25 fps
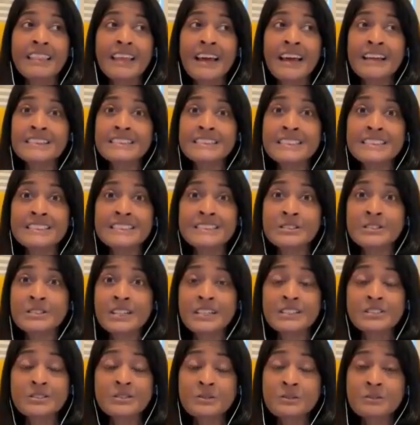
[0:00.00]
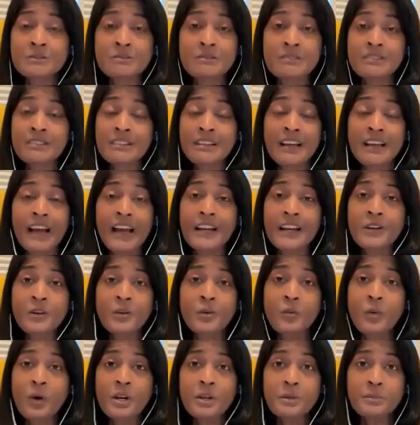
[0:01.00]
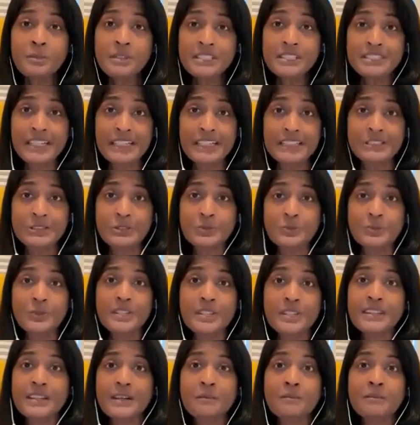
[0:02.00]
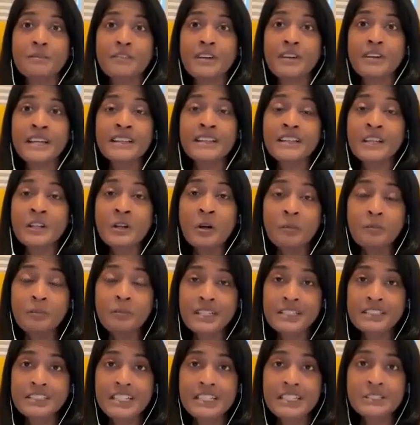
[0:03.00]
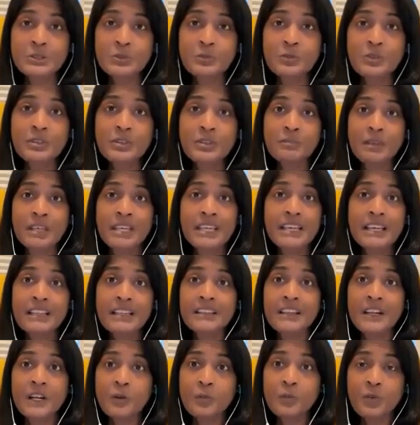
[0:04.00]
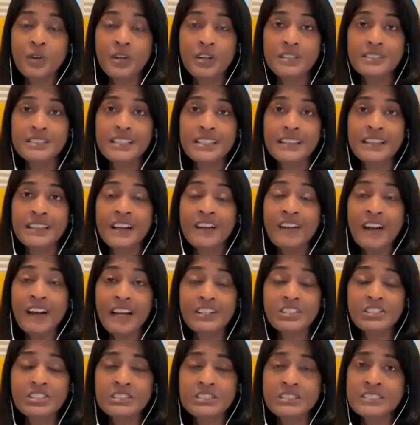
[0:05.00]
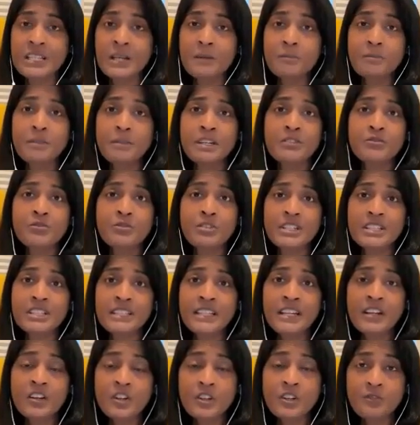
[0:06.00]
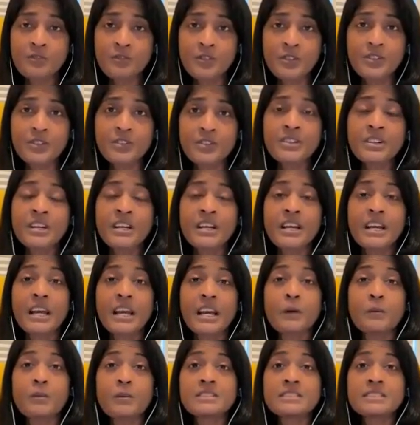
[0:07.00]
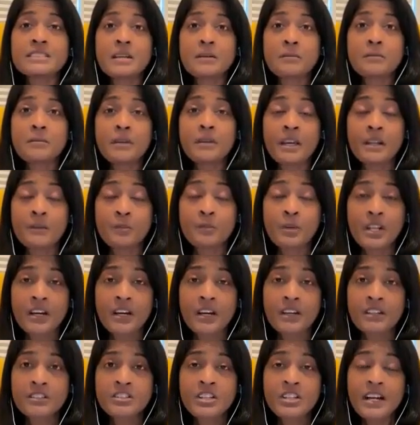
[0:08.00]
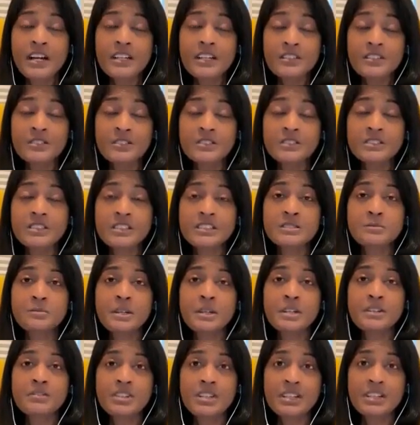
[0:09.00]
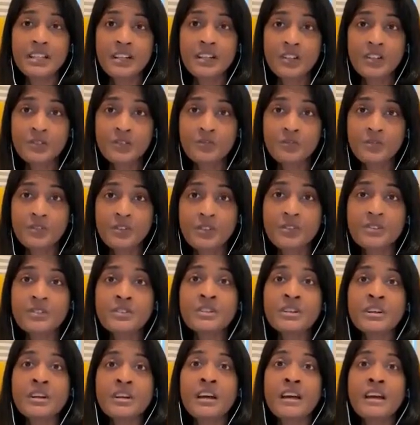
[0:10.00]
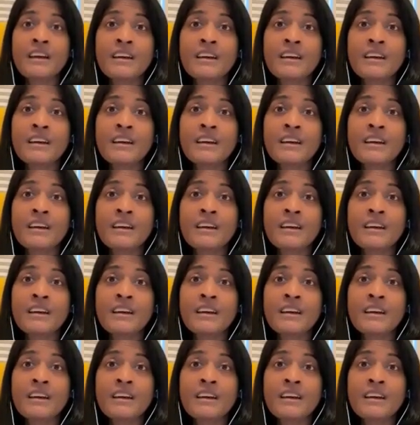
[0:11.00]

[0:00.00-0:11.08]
that doesn't, I don't want to be gentle with them, right? They're not being gentle with me and their words and their actions. They're being really hurtful. And when our child is being really hurtful,